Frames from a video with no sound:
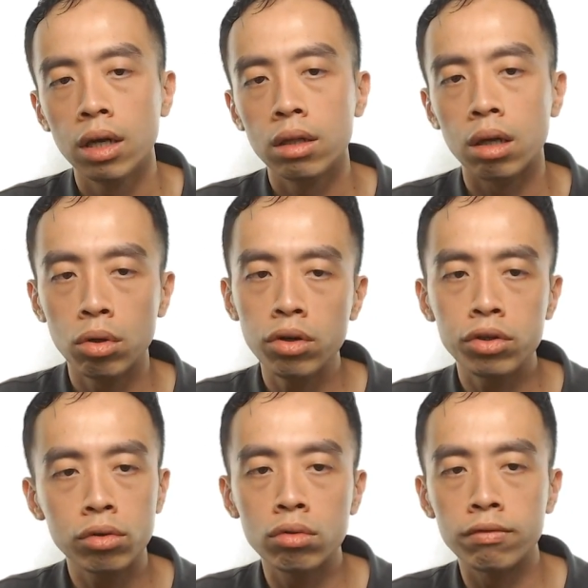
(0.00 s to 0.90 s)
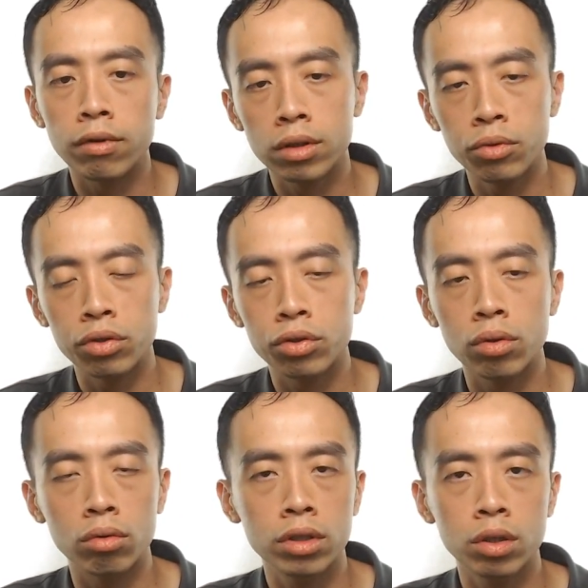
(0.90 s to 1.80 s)
Now, mole ratio to volume ratio
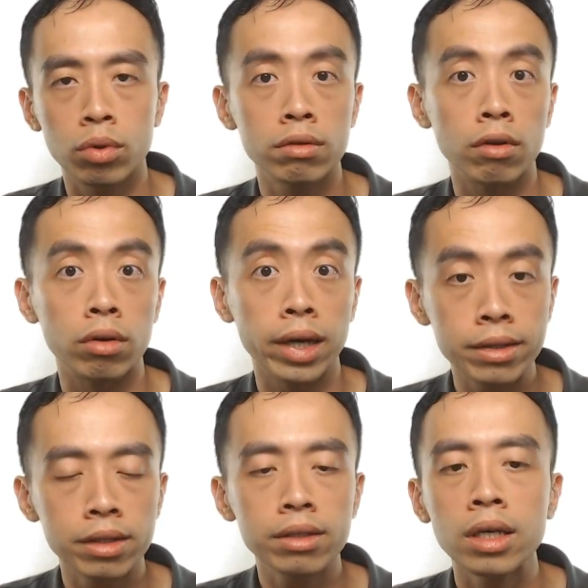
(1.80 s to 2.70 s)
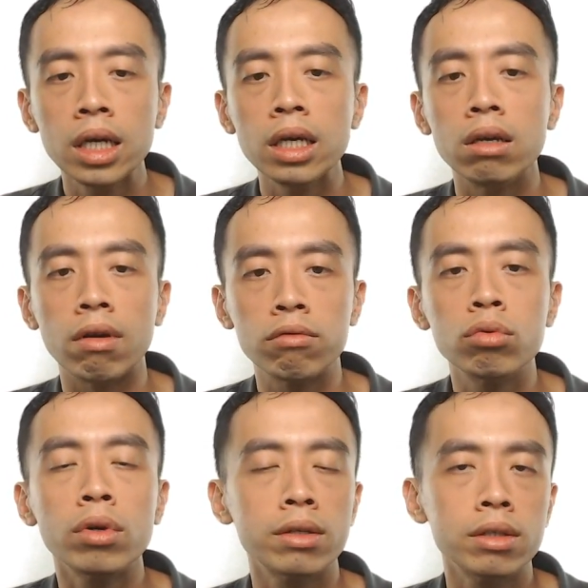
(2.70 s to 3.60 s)
only works for gases. If I have two
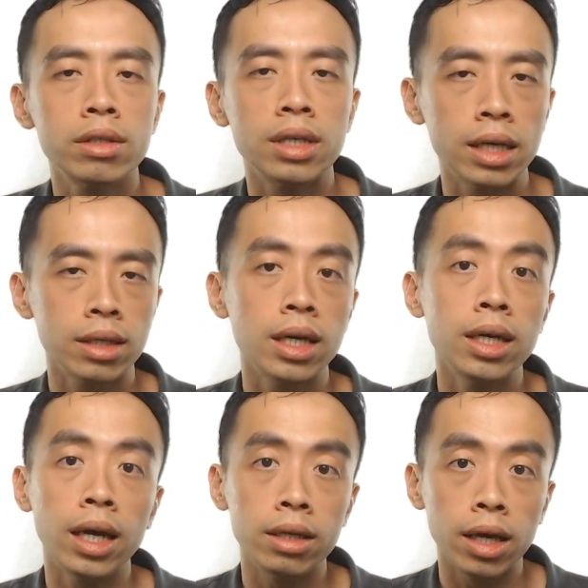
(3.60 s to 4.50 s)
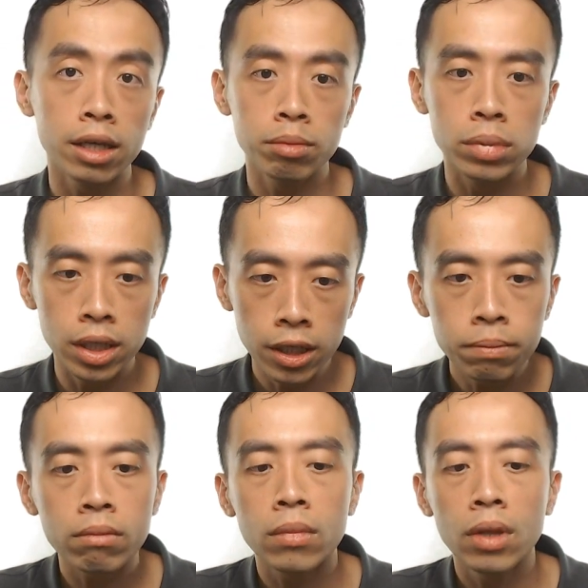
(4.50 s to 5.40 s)
gases, gas A and gas
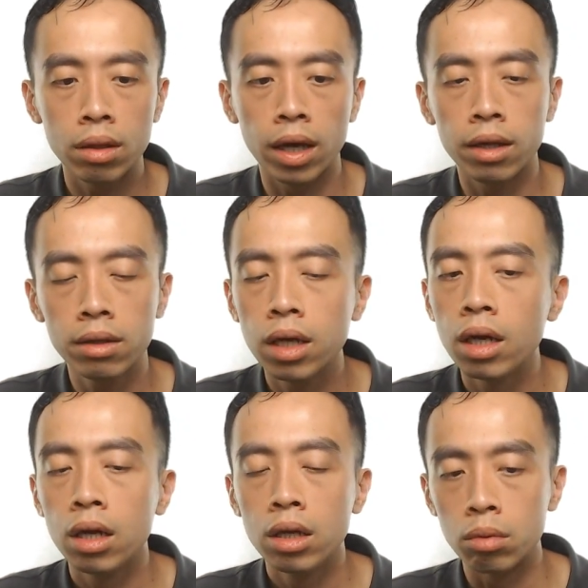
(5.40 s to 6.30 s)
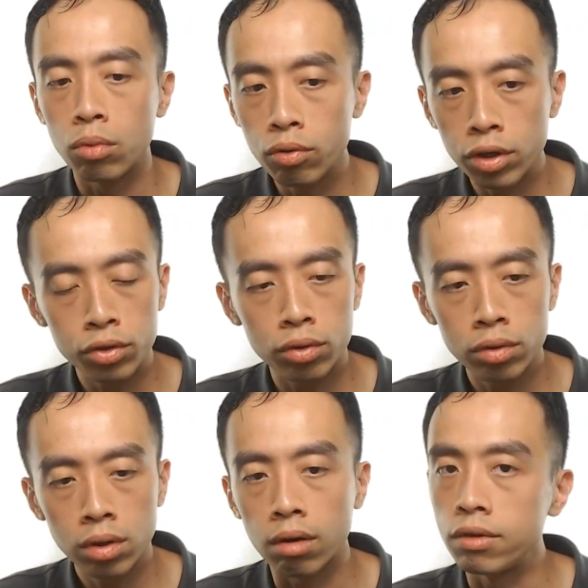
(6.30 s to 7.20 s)
B, then the mole
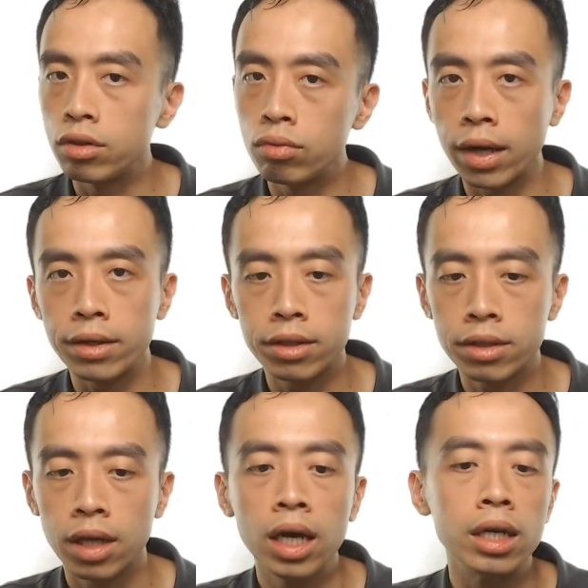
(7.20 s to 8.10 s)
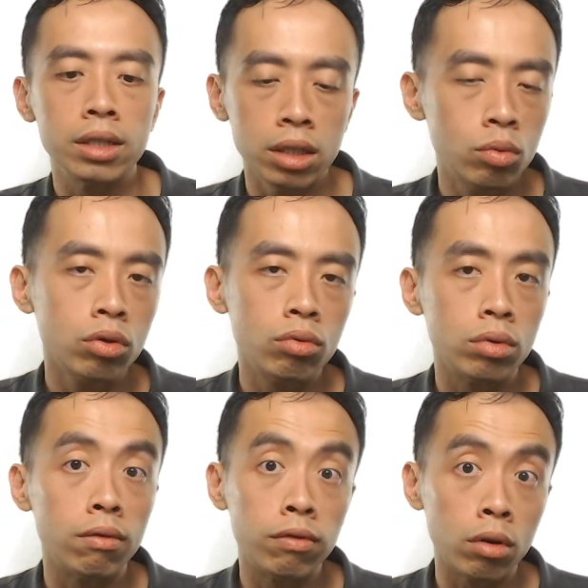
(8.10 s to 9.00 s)
ratio of these two gases is equal to
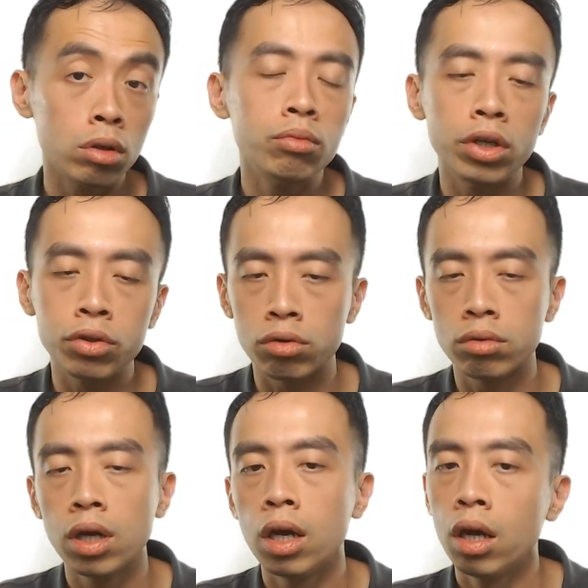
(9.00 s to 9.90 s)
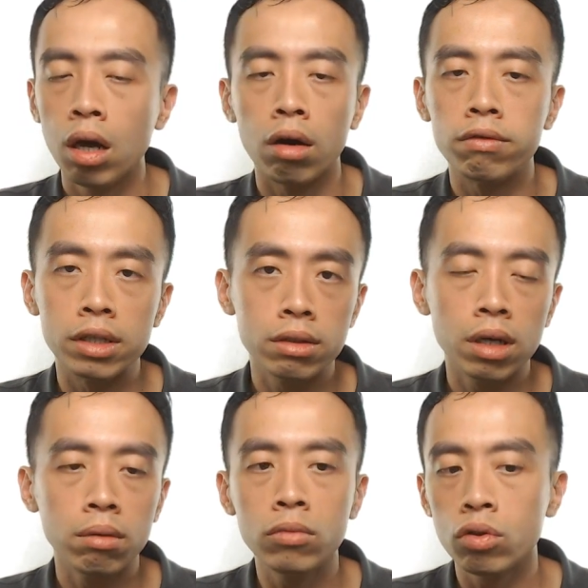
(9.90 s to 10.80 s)
the volume ratio of the
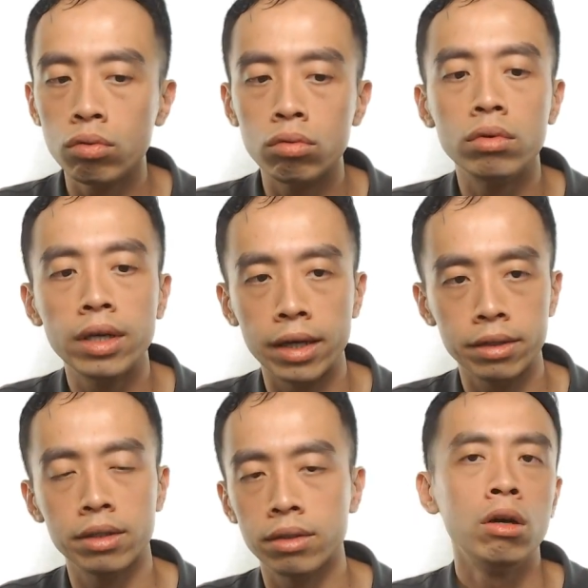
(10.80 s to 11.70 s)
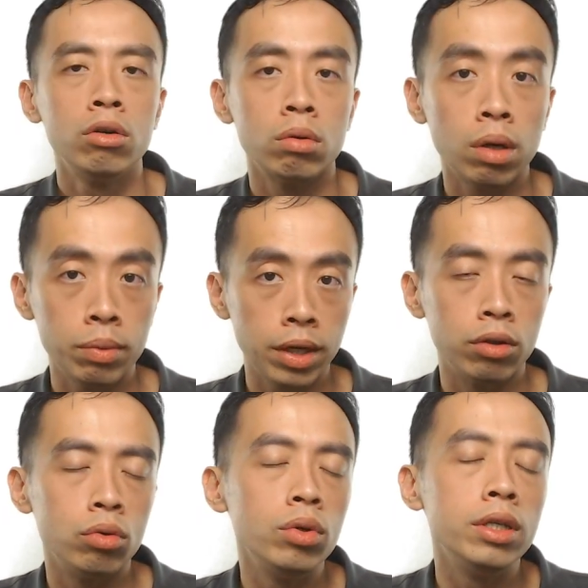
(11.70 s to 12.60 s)
same two gases. So what we can
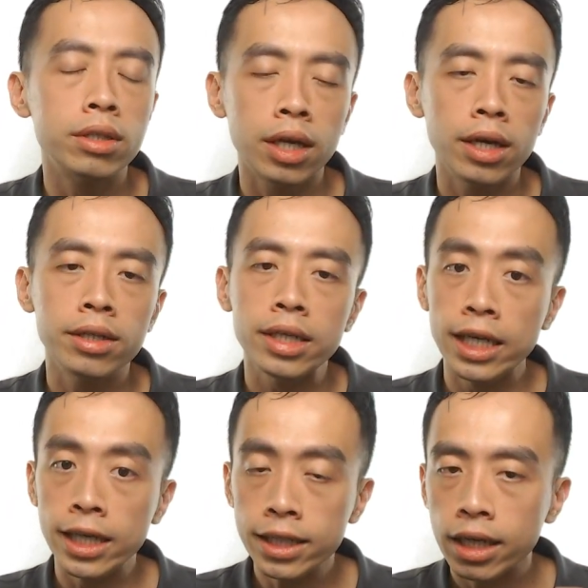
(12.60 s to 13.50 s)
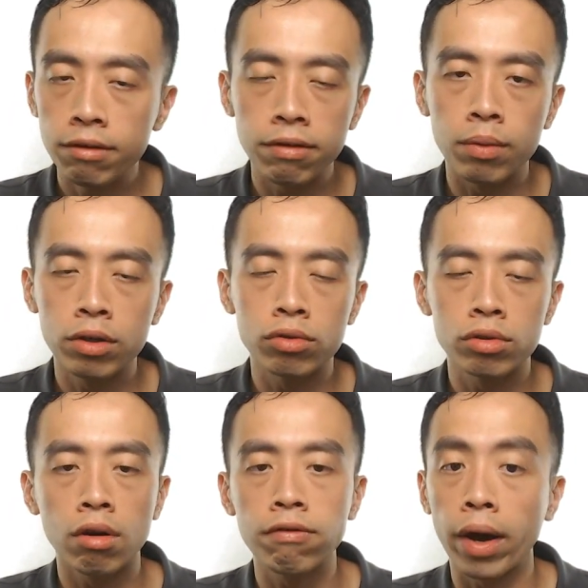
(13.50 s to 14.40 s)
do in this case is, if I want to
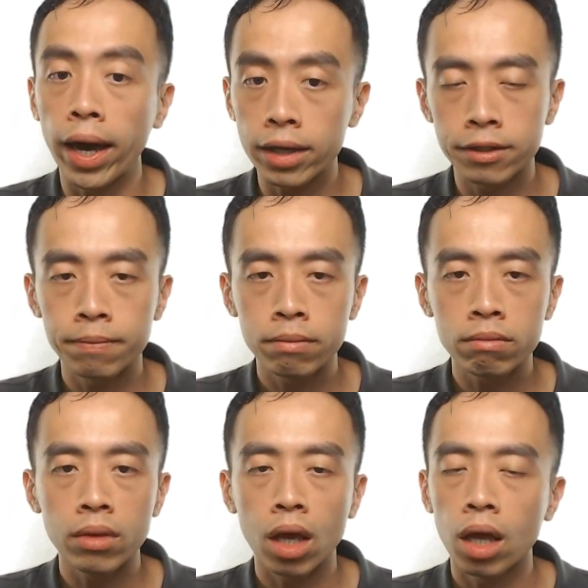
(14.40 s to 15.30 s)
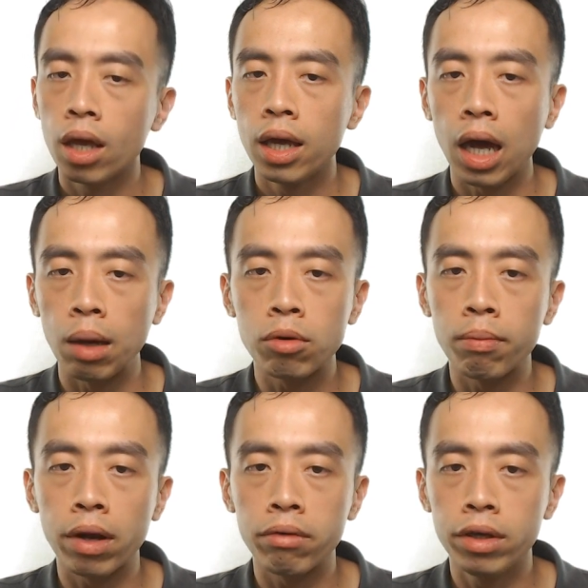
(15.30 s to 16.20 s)
solve for X, I'm
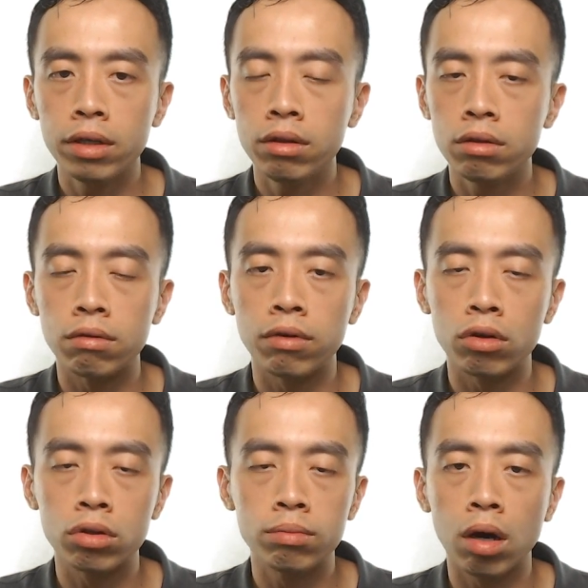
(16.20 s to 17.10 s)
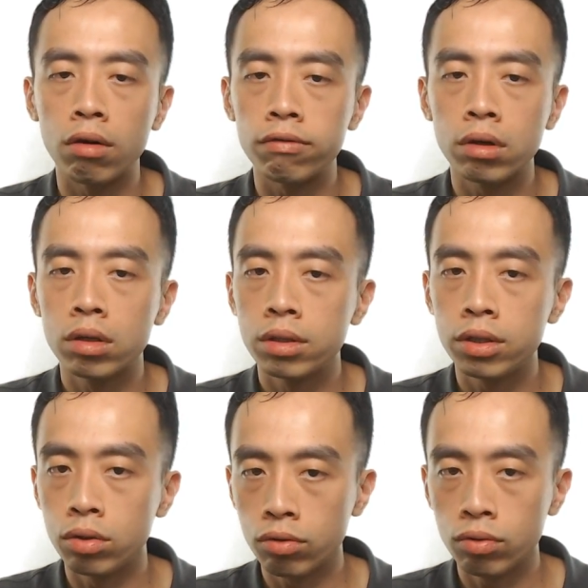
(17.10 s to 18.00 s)
comparing the volume of
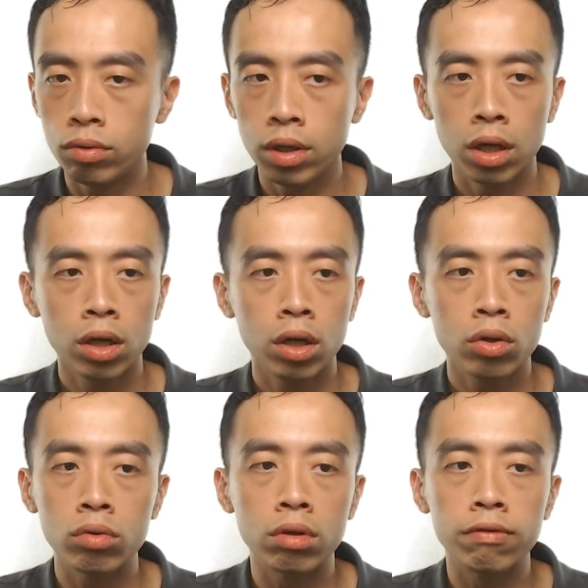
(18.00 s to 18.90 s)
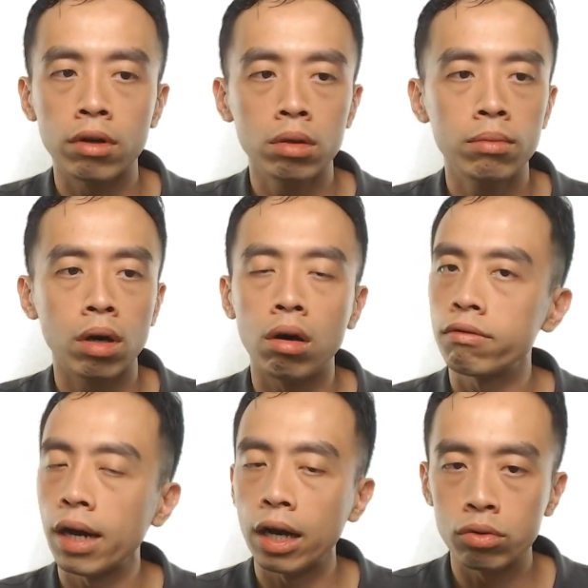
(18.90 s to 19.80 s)
CO2 to the volume of
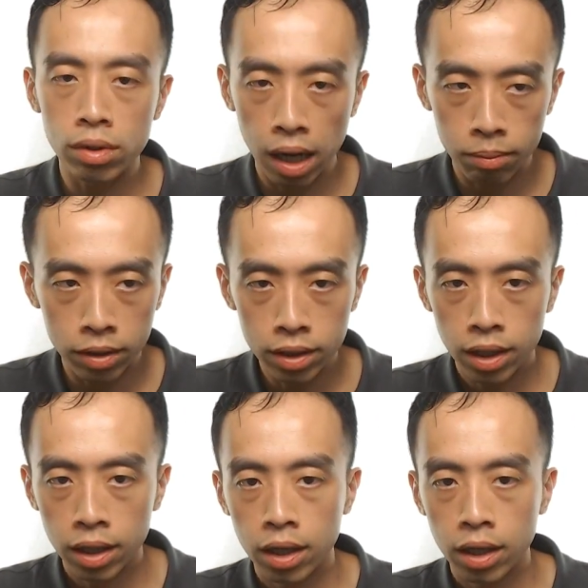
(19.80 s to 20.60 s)
hydrocarbon.